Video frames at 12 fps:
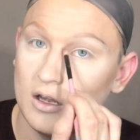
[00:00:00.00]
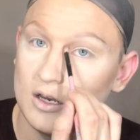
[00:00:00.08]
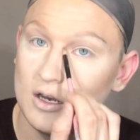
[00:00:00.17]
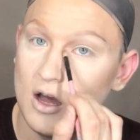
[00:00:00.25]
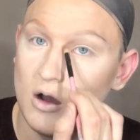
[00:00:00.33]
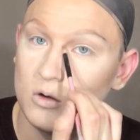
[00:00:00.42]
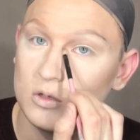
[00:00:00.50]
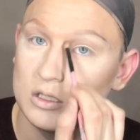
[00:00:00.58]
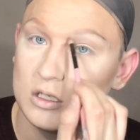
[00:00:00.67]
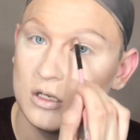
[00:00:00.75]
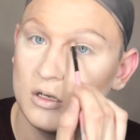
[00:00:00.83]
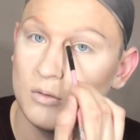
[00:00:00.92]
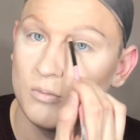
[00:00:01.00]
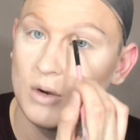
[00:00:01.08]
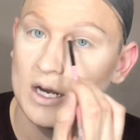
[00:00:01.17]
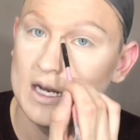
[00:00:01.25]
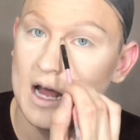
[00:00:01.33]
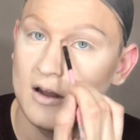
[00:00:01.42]
nose,
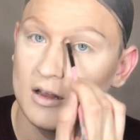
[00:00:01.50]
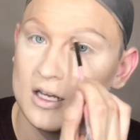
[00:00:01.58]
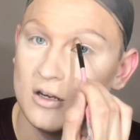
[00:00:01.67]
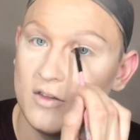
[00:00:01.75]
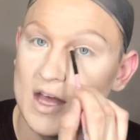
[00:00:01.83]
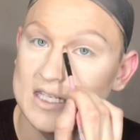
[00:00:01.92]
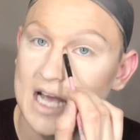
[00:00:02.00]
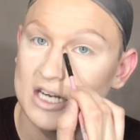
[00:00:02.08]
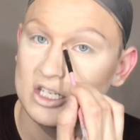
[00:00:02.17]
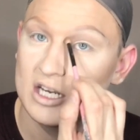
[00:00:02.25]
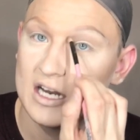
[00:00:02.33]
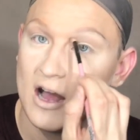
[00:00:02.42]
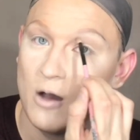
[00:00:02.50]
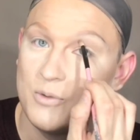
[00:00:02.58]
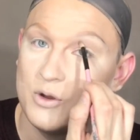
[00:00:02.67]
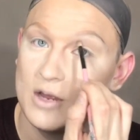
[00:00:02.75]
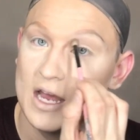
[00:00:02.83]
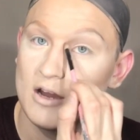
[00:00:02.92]
bring it down a little. That's actually going to
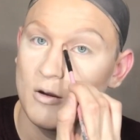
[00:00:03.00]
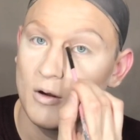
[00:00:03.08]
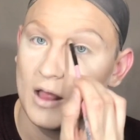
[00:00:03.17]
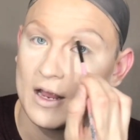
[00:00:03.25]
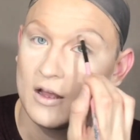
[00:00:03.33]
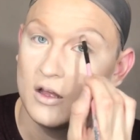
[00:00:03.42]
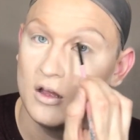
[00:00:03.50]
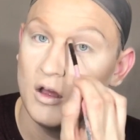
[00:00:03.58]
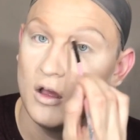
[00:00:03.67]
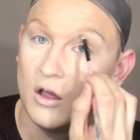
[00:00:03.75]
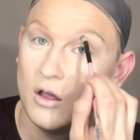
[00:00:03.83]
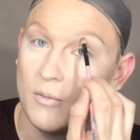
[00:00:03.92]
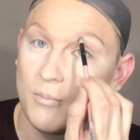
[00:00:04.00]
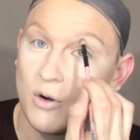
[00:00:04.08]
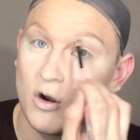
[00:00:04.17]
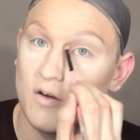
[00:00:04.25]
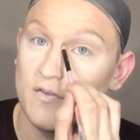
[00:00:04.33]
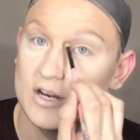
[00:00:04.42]
help you get your like
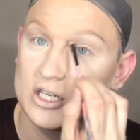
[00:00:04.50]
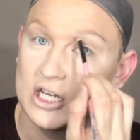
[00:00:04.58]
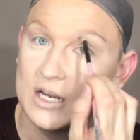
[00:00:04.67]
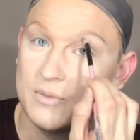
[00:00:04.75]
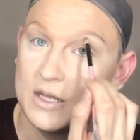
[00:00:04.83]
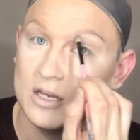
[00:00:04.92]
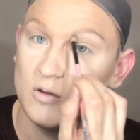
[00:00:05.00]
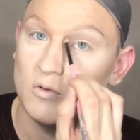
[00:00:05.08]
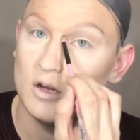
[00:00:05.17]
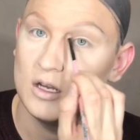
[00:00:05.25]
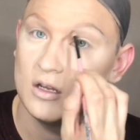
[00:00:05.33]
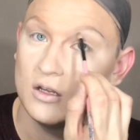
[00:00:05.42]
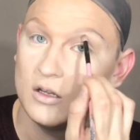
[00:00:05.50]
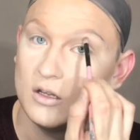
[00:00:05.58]
perfect shape that you want.